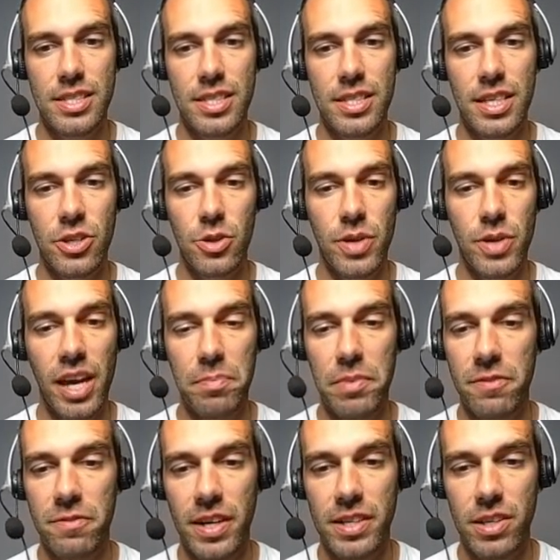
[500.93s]
So that's the thing. You
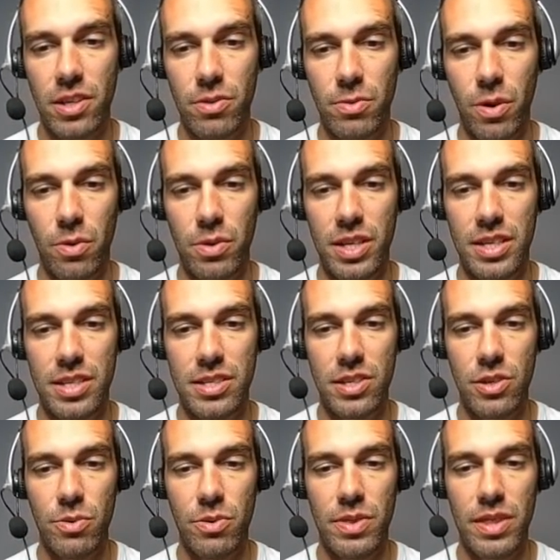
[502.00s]
can't be afraid to throw
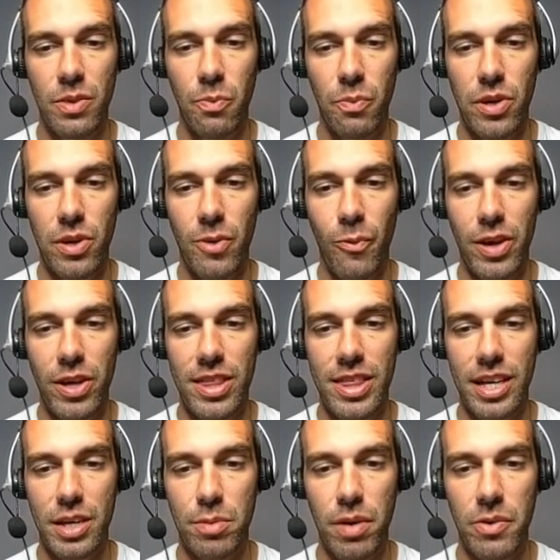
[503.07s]
these what
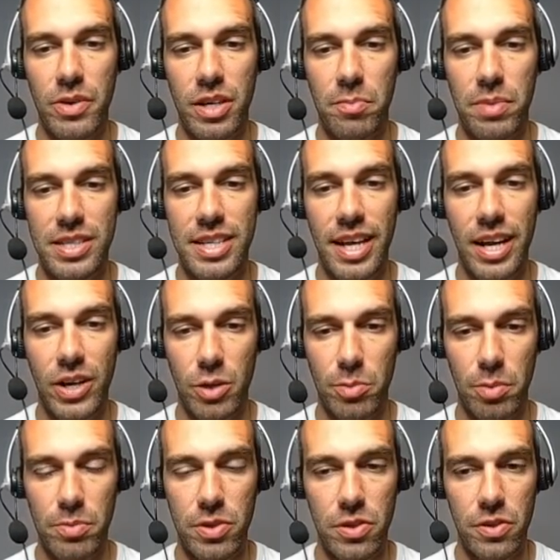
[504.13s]
you think are probably going to be
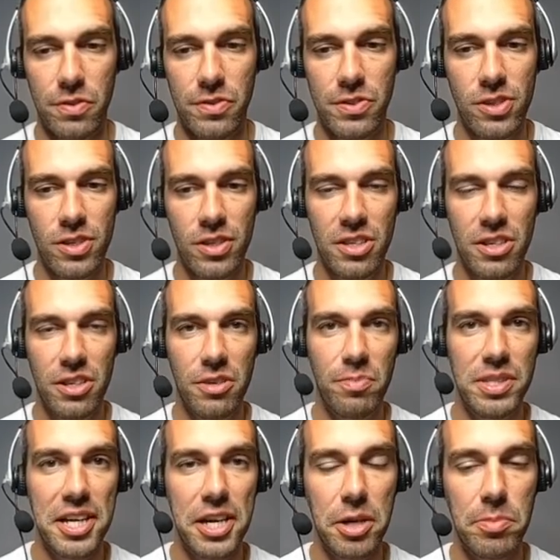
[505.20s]
terrible moves,
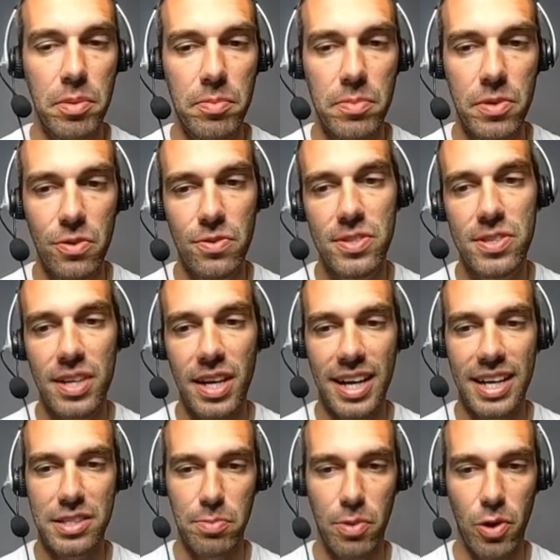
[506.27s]
but terrible
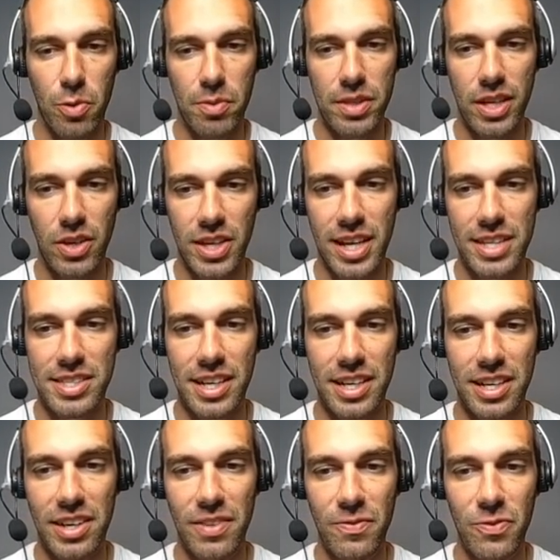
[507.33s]
moves against a Pokemon that only
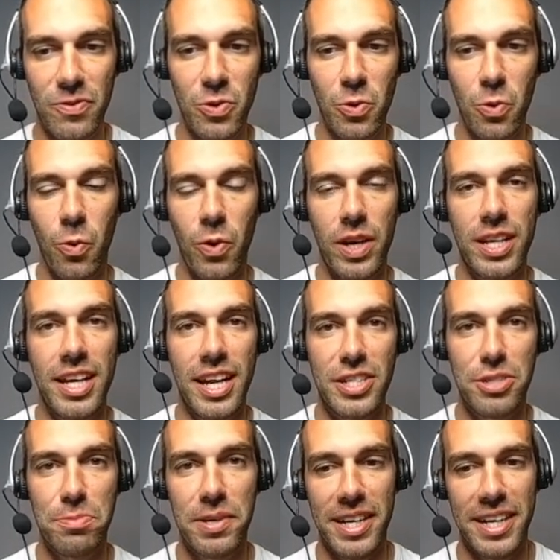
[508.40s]
has like
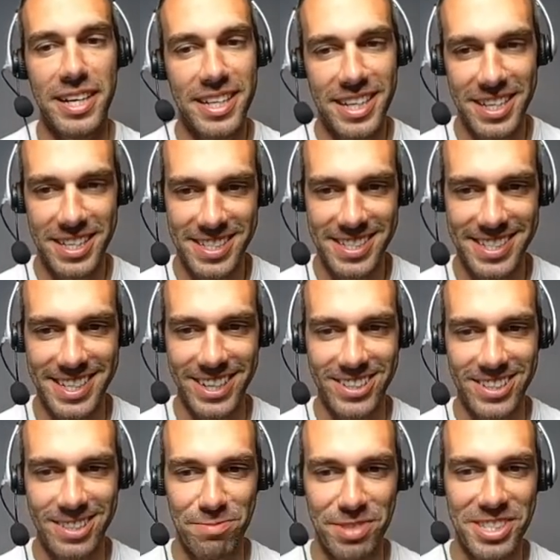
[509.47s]
20 HP is
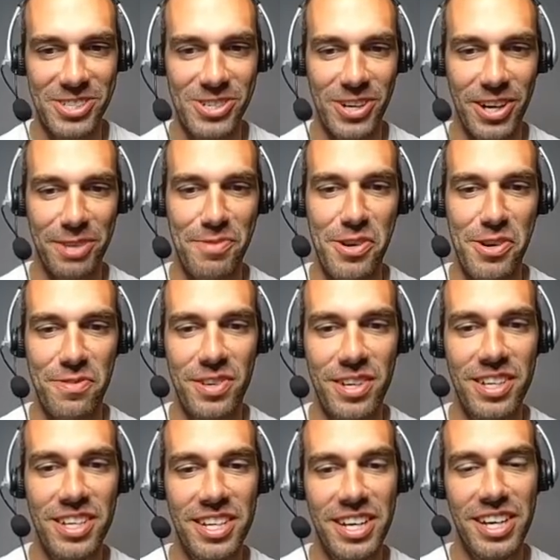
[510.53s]
still a pretty strong
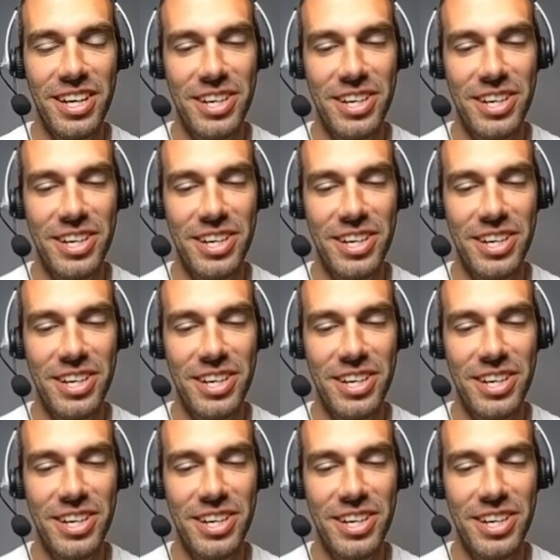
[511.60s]
move.